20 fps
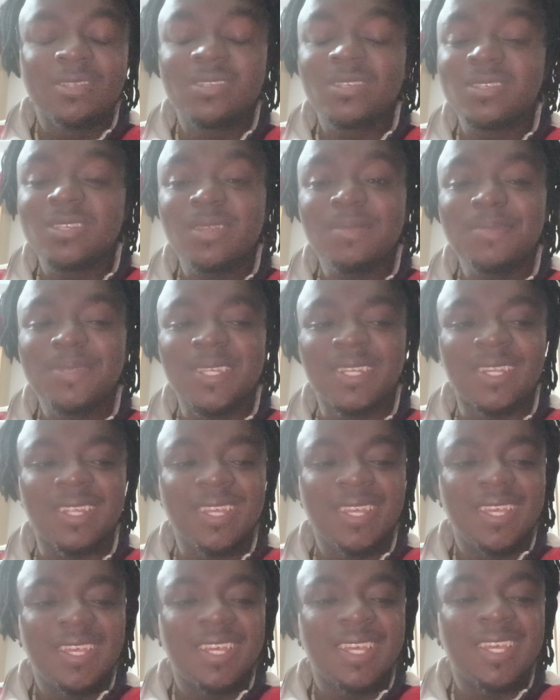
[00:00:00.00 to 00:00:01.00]
He says, "Samson,
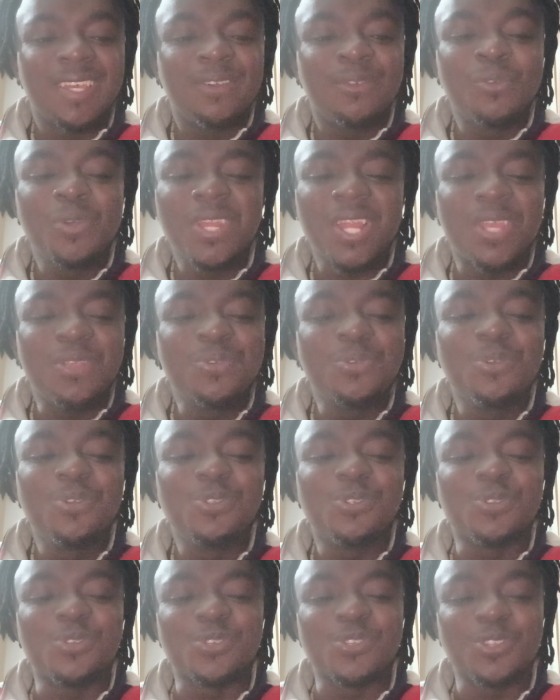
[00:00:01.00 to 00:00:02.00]
when are you
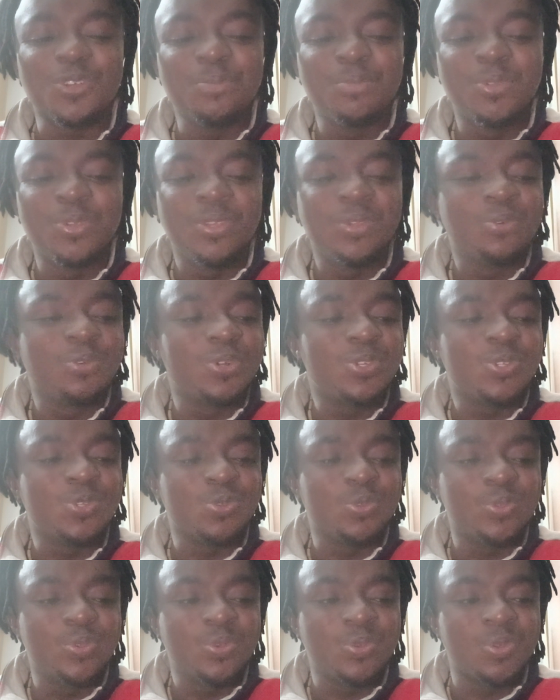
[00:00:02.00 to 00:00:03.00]
going to stop doing what
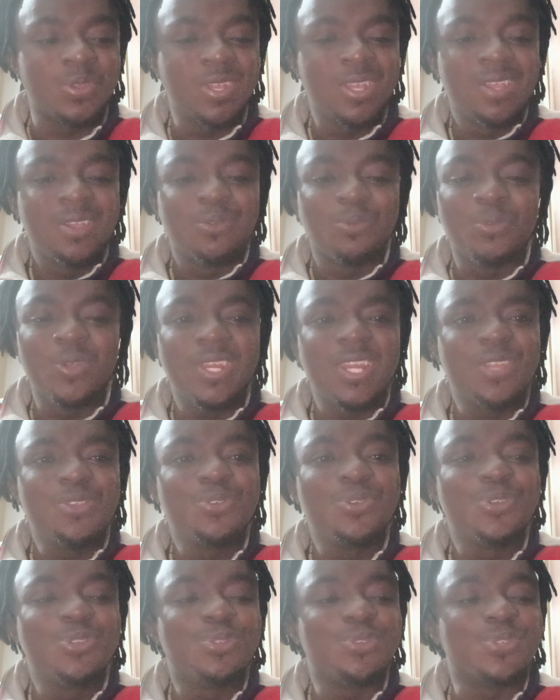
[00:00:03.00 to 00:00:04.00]
you do? When are
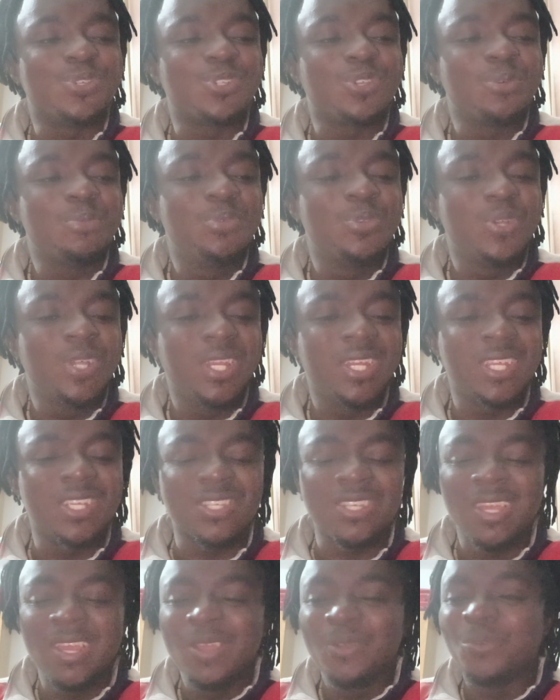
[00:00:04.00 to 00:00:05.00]
you going to stop doing
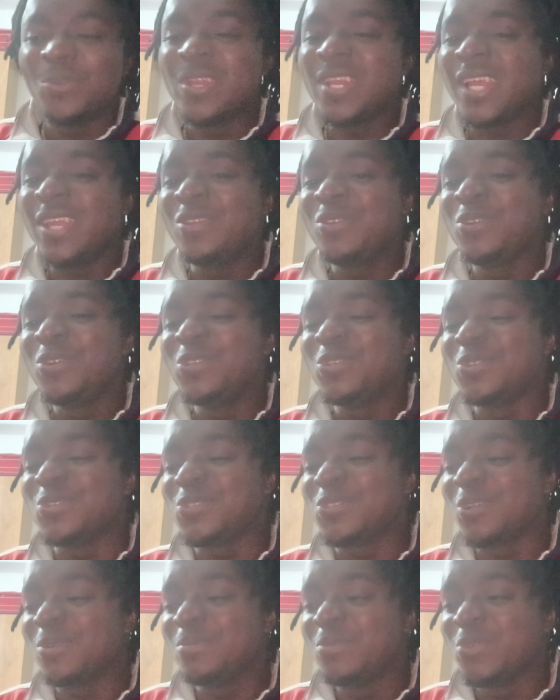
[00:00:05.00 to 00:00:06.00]
this? When are you going to
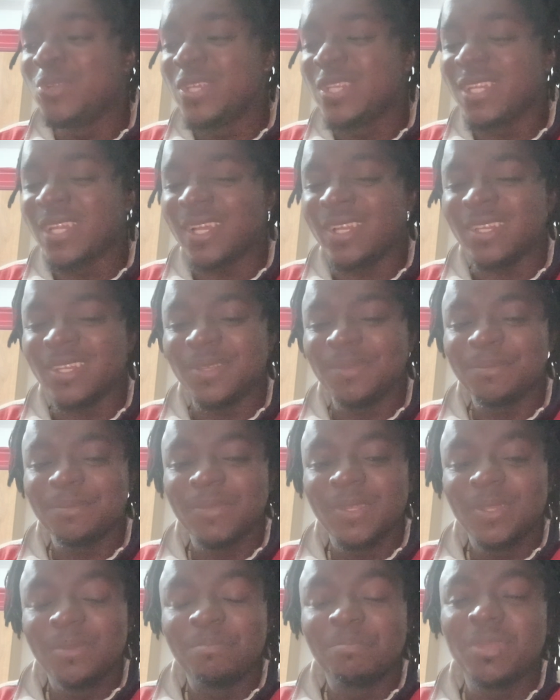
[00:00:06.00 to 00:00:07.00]
stop doing that?"
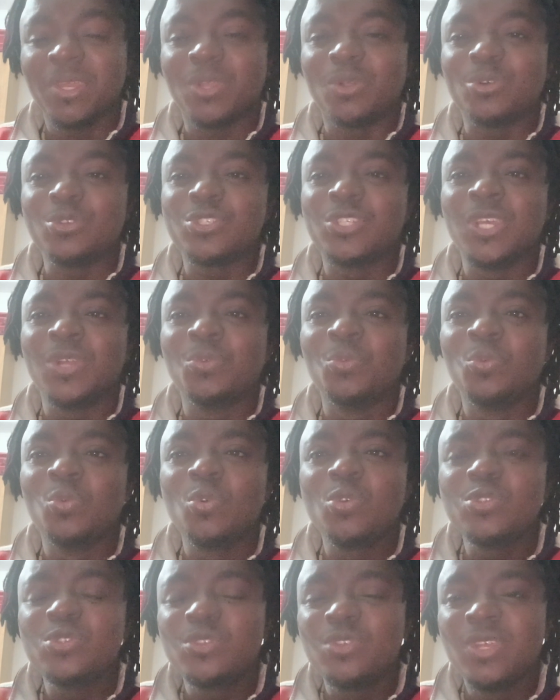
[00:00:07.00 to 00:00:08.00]
Because they
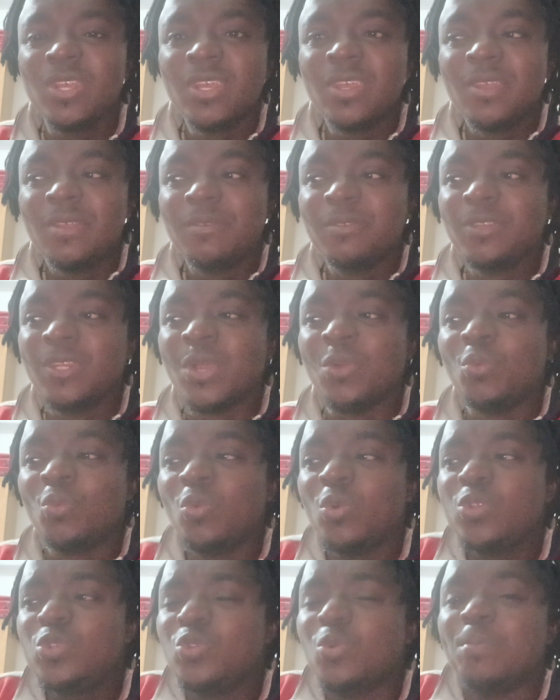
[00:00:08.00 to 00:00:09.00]
want
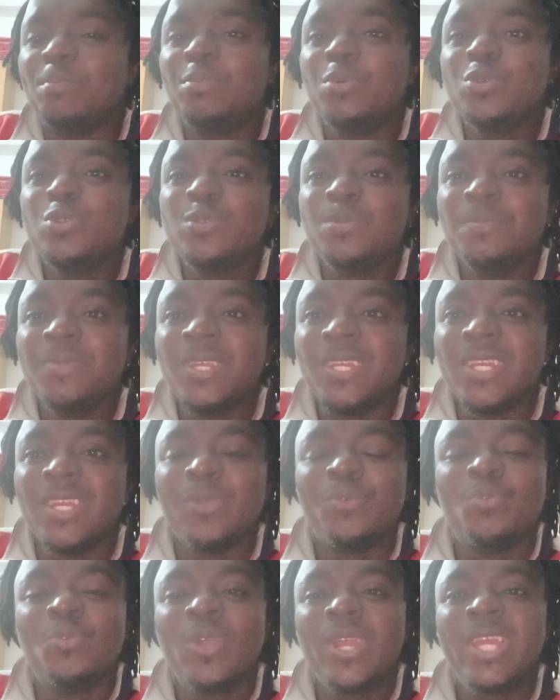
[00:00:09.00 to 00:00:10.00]
to put me
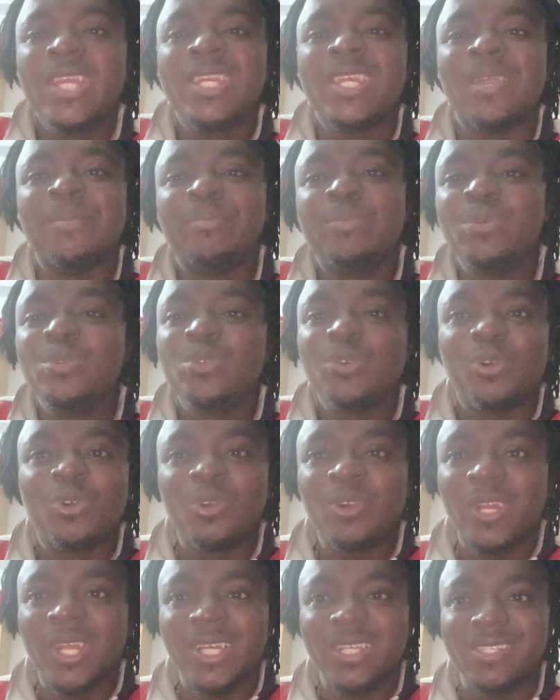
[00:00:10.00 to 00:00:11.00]
the way they put
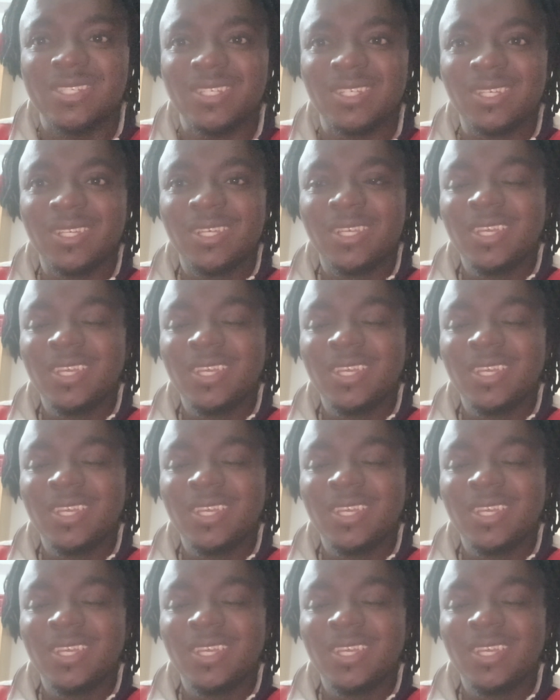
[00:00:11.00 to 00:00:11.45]
others.